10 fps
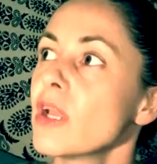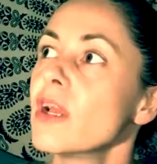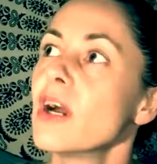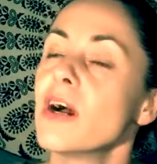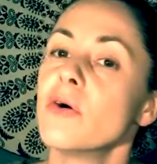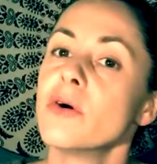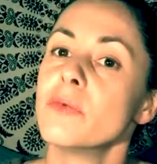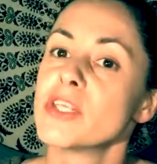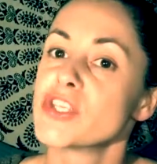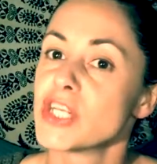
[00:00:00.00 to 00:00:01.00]
how
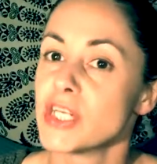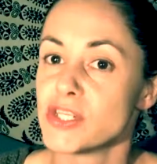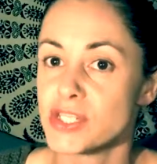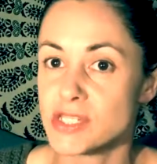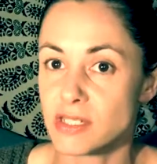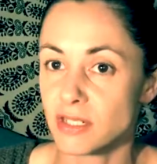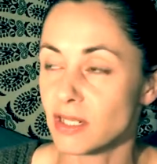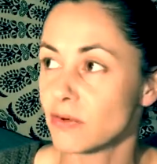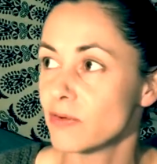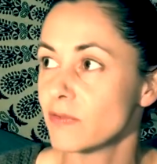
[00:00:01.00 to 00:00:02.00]
my changes and
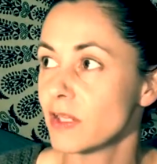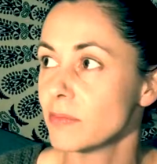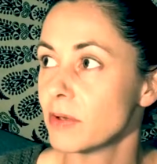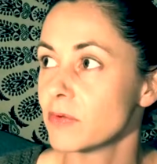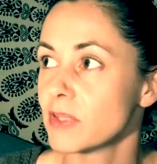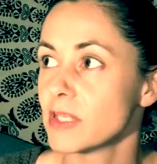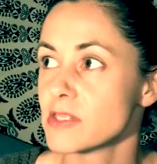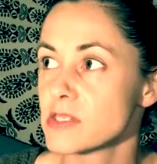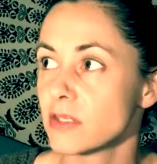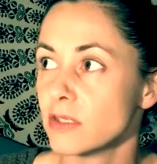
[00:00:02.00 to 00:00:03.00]
how I felt about
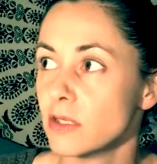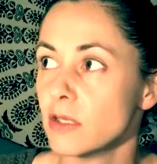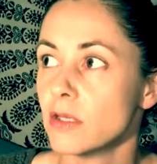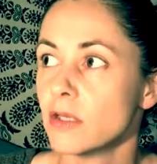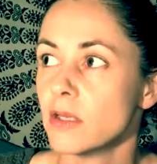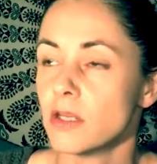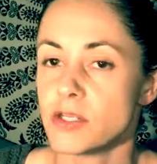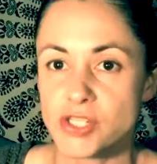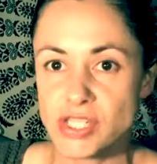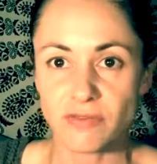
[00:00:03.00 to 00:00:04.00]
things and
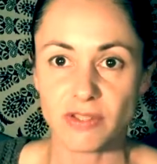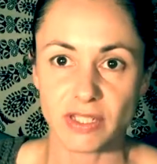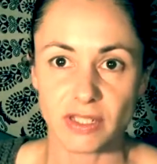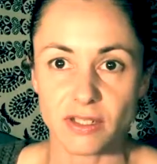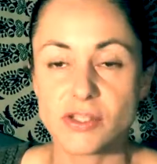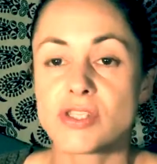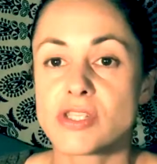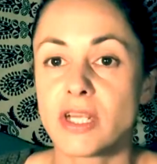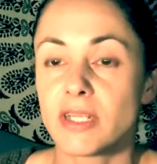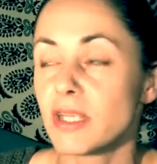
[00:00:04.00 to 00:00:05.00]
just everything,
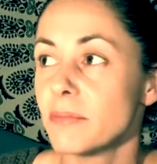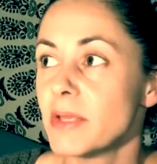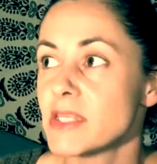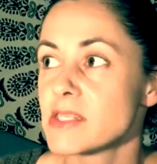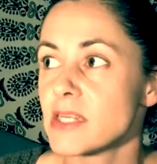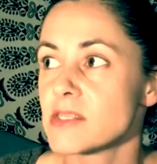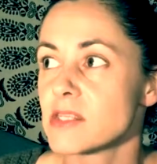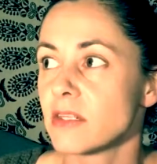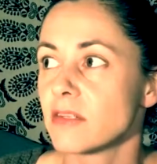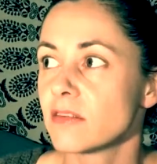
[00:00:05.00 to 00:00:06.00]
just like it made sense
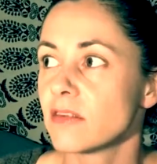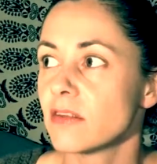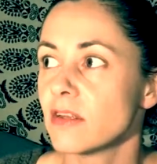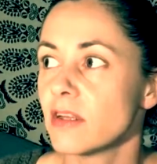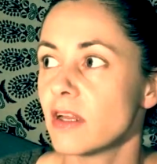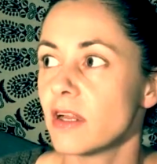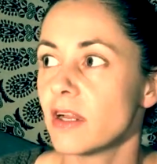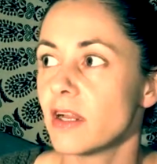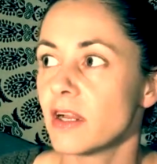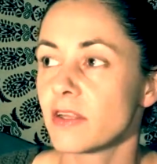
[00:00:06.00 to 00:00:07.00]
and
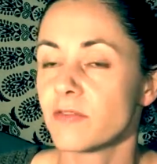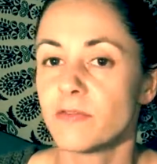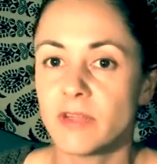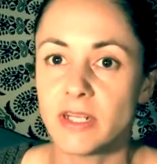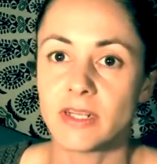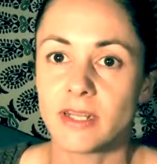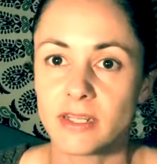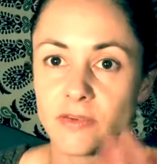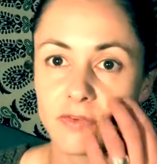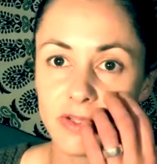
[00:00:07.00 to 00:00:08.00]
I can feel it,
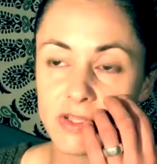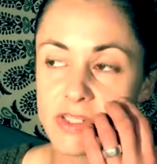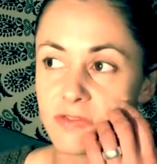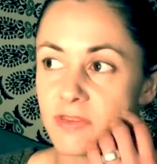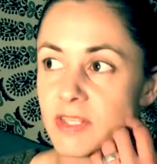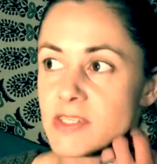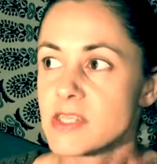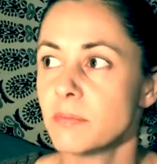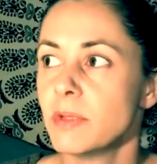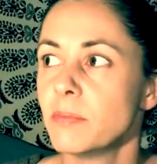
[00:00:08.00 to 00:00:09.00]
like I feel the different things
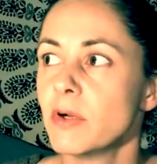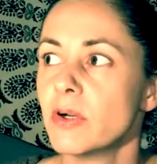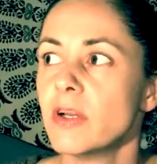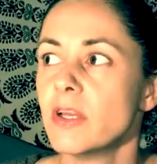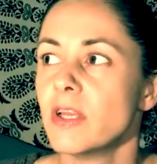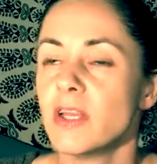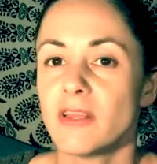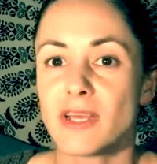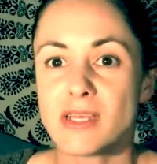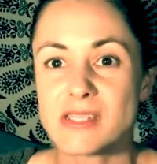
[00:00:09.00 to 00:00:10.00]
in me. But
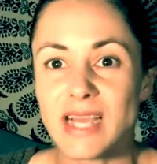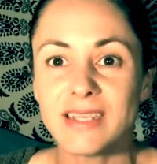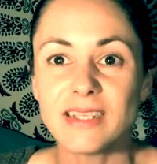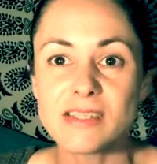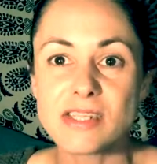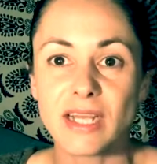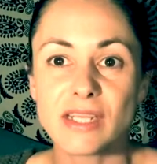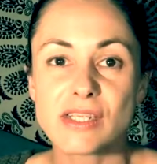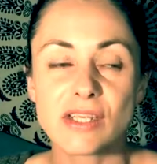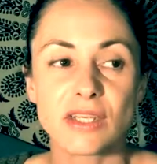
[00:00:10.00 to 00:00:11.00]
anxiety is
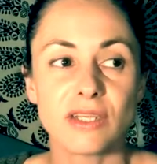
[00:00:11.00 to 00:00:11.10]
like,